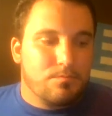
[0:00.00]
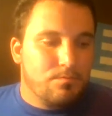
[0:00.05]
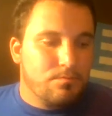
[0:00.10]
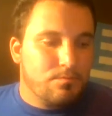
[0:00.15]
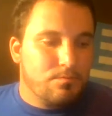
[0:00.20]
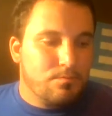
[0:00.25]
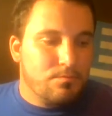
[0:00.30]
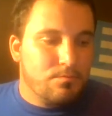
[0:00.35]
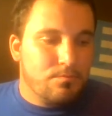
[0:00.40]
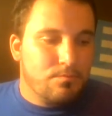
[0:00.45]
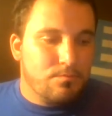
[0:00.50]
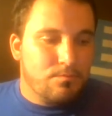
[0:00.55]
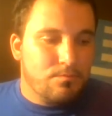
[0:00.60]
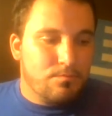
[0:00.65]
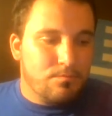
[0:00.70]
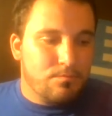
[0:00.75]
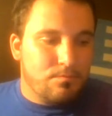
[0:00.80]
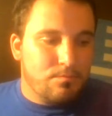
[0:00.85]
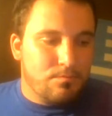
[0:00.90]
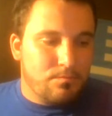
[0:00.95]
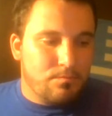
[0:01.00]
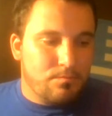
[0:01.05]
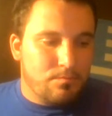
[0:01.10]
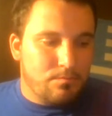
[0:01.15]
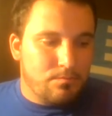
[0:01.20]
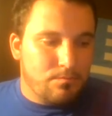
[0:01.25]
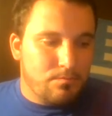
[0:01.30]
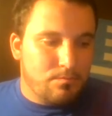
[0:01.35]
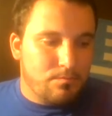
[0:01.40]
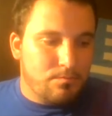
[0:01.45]

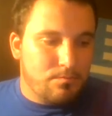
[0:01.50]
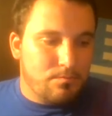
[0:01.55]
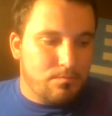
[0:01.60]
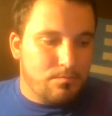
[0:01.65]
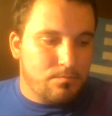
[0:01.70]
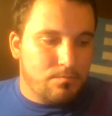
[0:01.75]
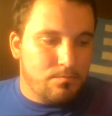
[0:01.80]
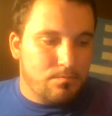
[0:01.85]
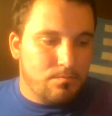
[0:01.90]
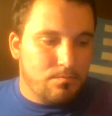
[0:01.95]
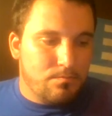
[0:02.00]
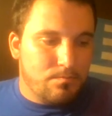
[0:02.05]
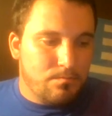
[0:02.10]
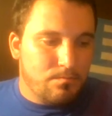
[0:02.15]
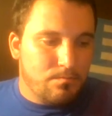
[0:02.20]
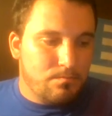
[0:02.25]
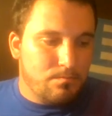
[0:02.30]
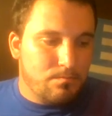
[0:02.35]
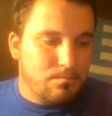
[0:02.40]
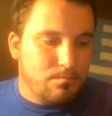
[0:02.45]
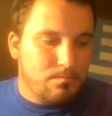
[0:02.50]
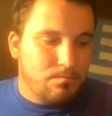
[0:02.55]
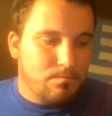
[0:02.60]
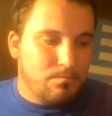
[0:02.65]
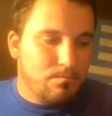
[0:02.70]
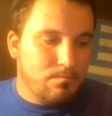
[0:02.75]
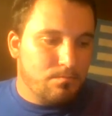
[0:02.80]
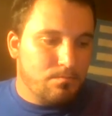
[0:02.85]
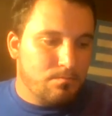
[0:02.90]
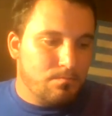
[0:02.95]

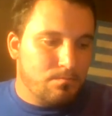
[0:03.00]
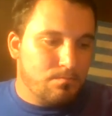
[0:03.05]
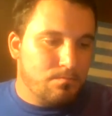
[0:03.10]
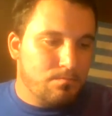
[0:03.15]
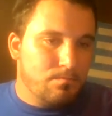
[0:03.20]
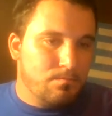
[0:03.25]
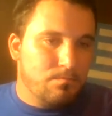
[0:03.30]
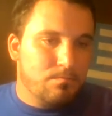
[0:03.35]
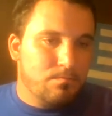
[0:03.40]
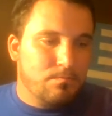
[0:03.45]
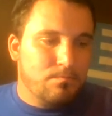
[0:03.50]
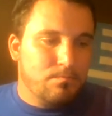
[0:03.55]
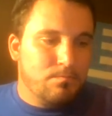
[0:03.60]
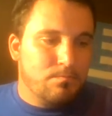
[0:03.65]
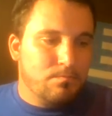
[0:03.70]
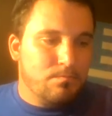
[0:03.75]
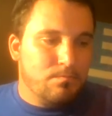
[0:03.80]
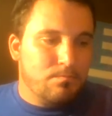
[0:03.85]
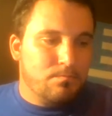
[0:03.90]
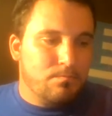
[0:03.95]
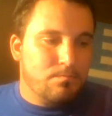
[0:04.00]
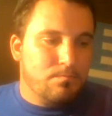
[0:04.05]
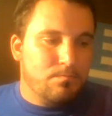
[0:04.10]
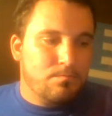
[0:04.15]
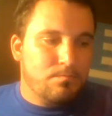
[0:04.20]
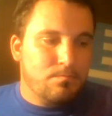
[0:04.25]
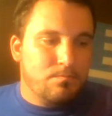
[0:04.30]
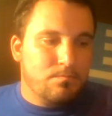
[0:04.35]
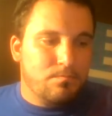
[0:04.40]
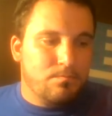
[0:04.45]

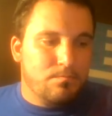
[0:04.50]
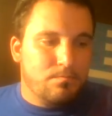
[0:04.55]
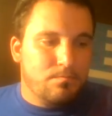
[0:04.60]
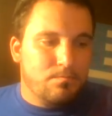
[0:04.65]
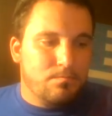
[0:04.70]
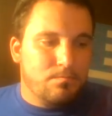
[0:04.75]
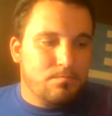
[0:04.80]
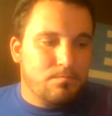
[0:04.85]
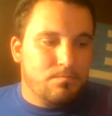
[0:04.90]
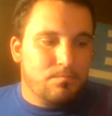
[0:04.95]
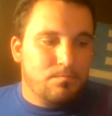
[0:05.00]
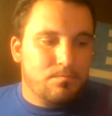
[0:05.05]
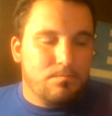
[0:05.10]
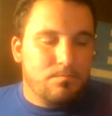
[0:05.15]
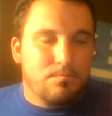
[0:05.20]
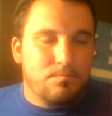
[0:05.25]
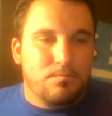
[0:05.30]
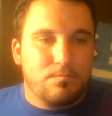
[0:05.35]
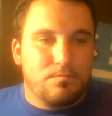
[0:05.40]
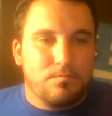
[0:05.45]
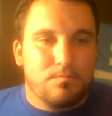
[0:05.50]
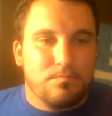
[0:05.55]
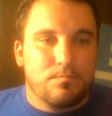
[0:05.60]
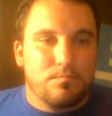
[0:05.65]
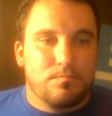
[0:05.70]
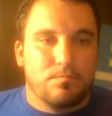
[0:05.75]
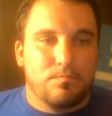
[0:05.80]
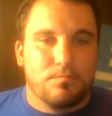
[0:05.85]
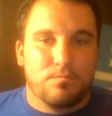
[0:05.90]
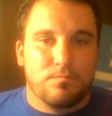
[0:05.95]

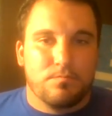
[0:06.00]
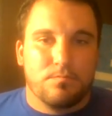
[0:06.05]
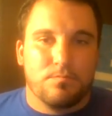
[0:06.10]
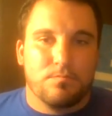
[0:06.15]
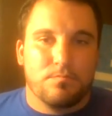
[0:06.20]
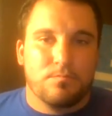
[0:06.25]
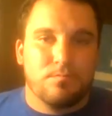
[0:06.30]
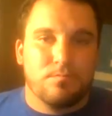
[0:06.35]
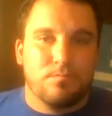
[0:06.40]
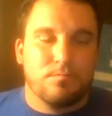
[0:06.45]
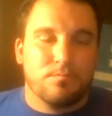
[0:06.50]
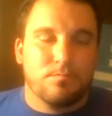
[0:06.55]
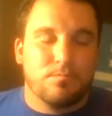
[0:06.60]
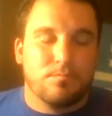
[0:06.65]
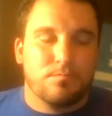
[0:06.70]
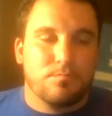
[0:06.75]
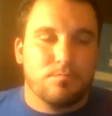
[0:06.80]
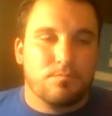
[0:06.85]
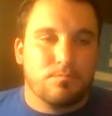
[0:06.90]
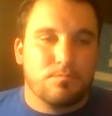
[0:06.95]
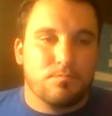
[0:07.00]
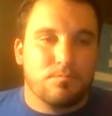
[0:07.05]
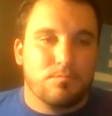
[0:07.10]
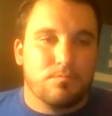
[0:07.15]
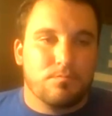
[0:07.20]
No words are spoken by the person on screen.